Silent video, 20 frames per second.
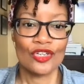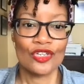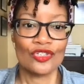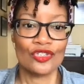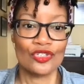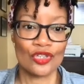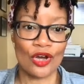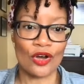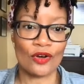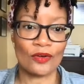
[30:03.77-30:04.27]

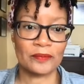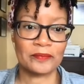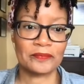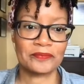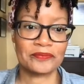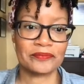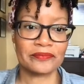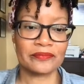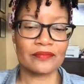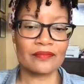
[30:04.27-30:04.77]
So
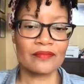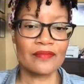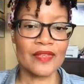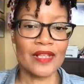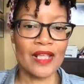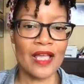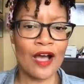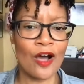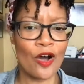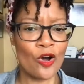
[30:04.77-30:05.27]

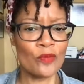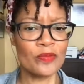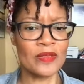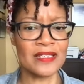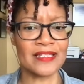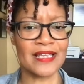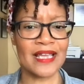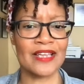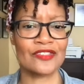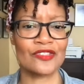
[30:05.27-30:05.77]
I hope
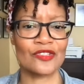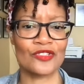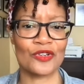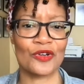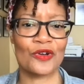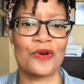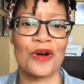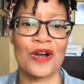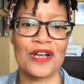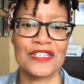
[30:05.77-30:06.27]
this answers your
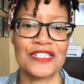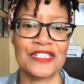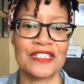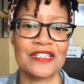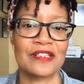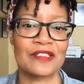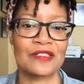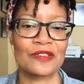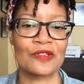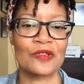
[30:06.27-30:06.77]

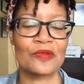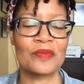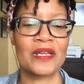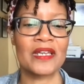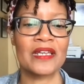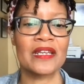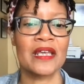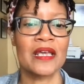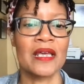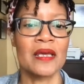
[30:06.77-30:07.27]
question a little
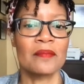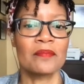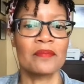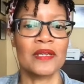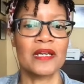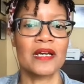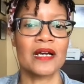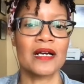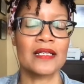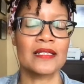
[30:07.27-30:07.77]
bit,
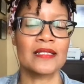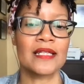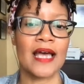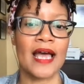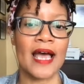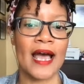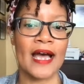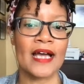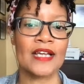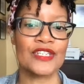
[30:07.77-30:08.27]
because the
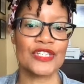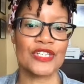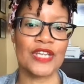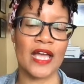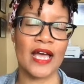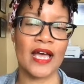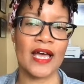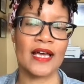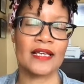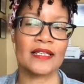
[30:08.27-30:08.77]

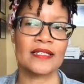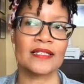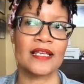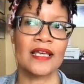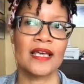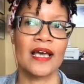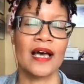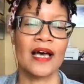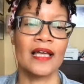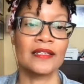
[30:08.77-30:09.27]
hashtags,
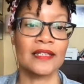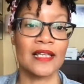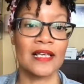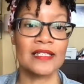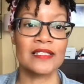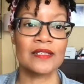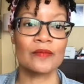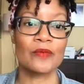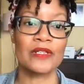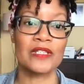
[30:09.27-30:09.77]

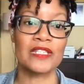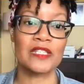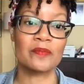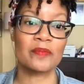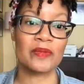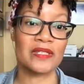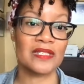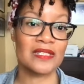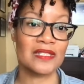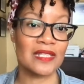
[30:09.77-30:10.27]
unless someone's
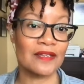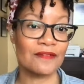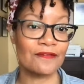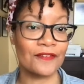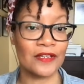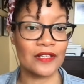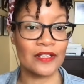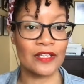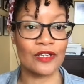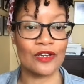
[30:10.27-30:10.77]

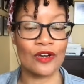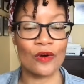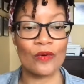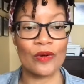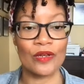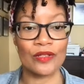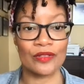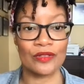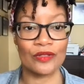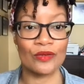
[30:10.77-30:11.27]
specifically
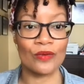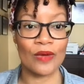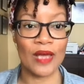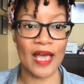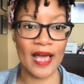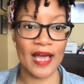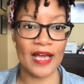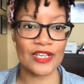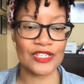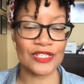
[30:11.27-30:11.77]
going through
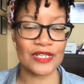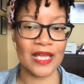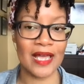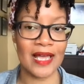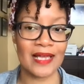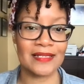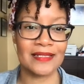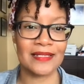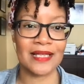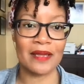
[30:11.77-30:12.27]

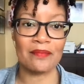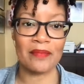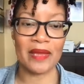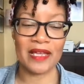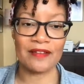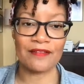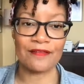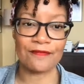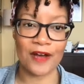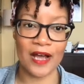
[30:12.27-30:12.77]
hashtags, they
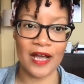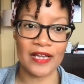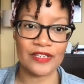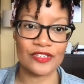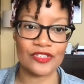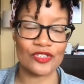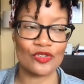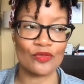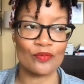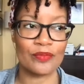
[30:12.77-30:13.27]
may
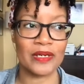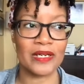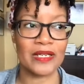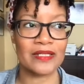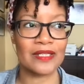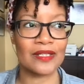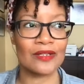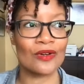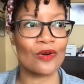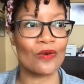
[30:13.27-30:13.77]
find you. But
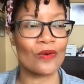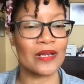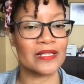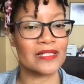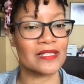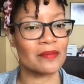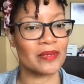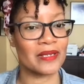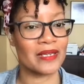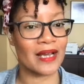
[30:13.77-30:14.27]
is it going
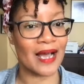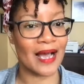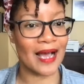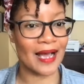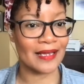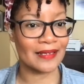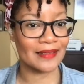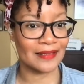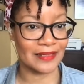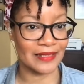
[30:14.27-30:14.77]
to be a
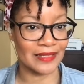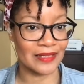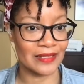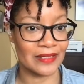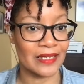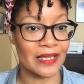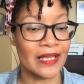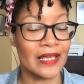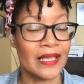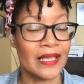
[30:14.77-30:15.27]
hot lead?